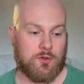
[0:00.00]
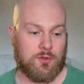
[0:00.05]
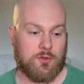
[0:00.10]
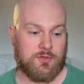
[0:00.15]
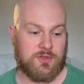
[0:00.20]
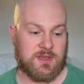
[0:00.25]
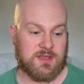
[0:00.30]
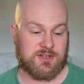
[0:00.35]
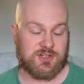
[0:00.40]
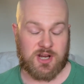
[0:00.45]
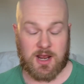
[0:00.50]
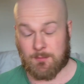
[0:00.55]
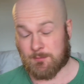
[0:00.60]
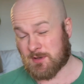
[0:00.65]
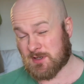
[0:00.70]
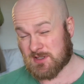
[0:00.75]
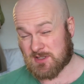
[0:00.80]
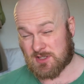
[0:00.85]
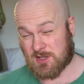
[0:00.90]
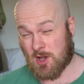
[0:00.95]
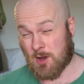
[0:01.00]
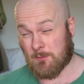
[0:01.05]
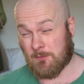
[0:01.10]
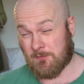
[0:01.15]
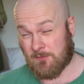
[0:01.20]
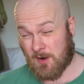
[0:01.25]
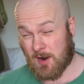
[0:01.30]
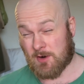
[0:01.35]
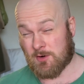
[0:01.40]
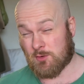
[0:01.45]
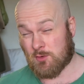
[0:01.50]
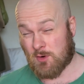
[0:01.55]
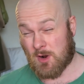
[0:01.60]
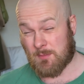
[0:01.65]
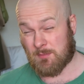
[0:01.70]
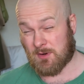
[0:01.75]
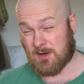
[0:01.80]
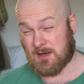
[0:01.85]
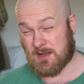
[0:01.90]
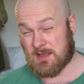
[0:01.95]
the Champions Cup final, I
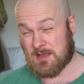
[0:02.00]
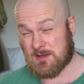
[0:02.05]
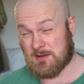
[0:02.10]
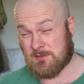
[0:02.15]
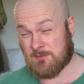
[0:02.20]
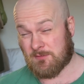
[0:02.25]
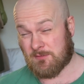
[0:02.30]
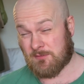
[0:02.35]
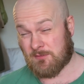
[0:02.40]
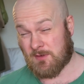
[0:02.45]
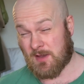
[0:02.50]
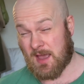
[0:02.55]
believe,